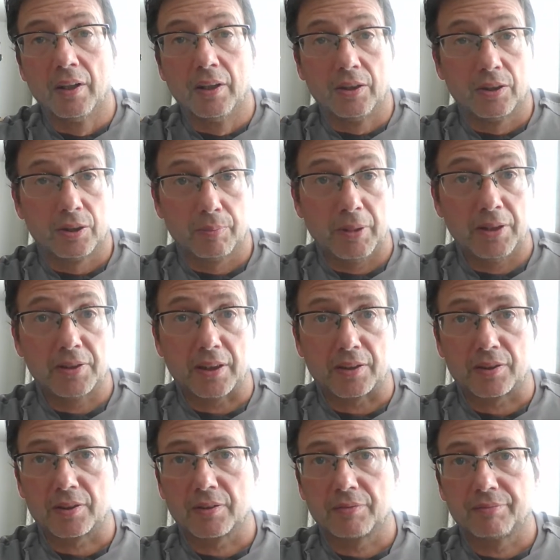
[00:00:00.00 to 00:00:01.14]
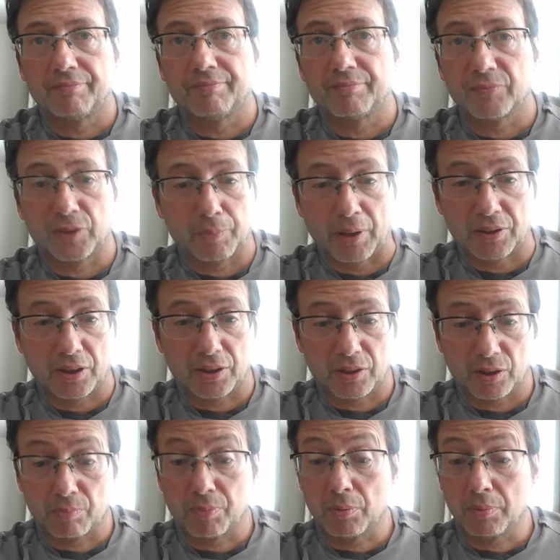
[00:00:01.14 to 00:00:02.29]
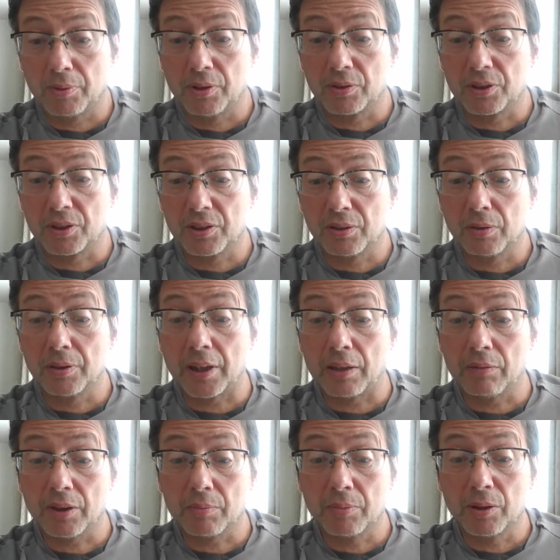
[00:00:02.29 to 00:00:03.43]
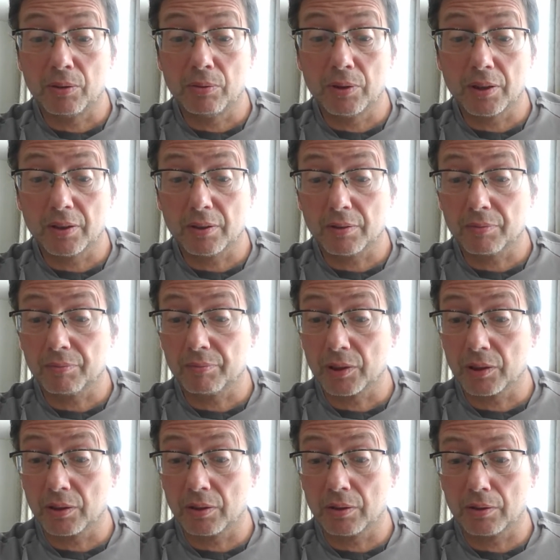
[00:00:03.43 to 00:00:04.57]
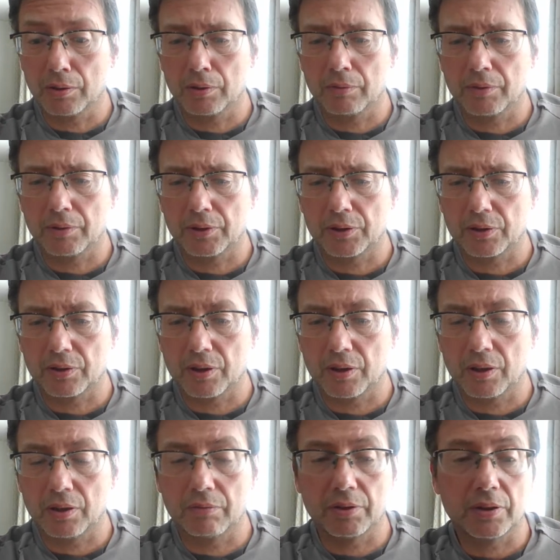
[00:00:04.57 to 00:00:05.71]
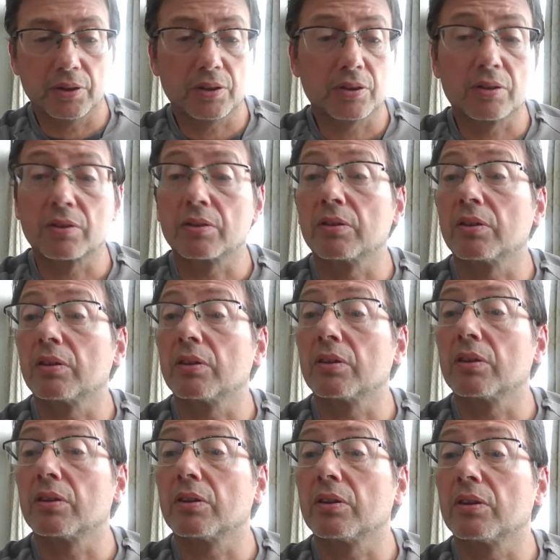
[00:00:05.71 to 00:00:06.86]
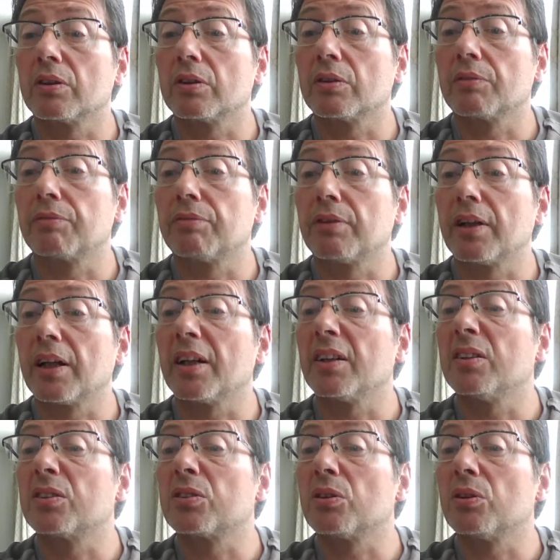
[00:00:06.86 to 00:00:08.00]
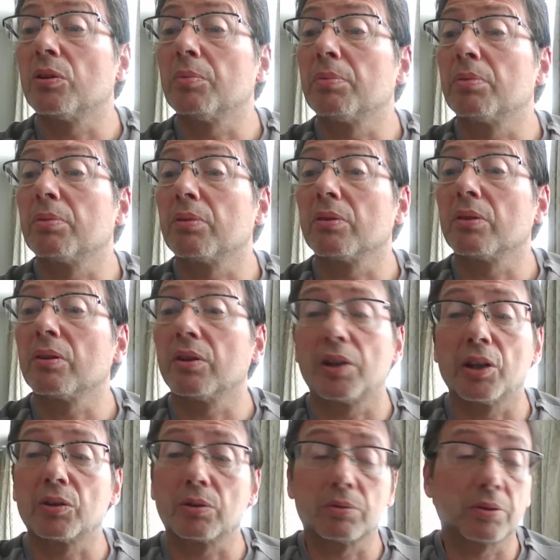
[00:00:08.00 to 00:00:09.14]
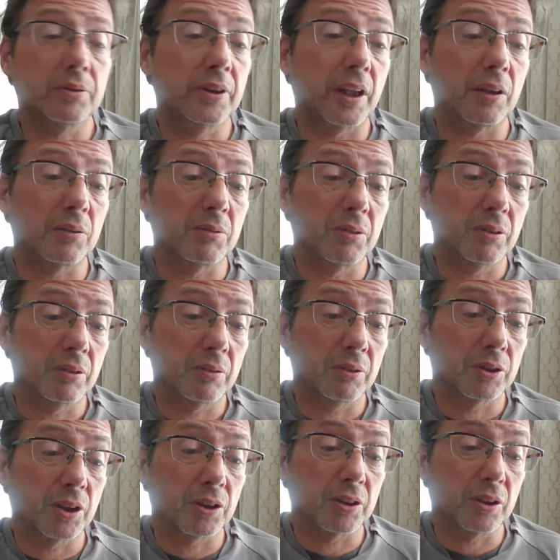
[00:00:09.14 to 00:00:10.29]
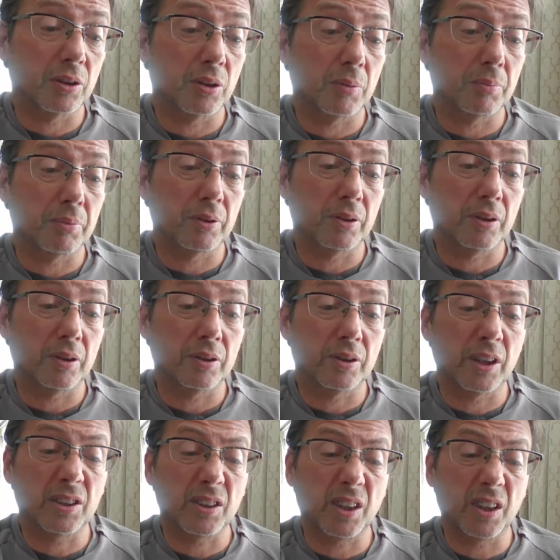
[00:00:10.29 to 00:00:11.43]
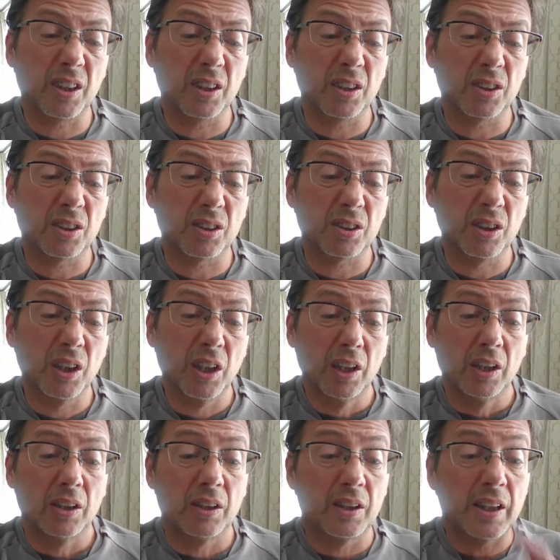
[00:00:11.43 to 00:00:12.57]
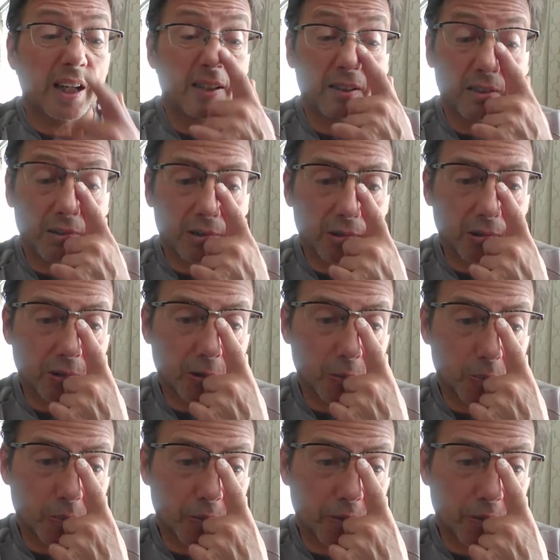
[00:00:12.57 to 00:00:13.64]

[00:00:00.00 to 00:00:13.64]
SpaceX. SpaceX is probably still down. Let me look at it. Where is it? Here it is. Fly is up. That is also down. Was yesterday up. Tesla is night is up.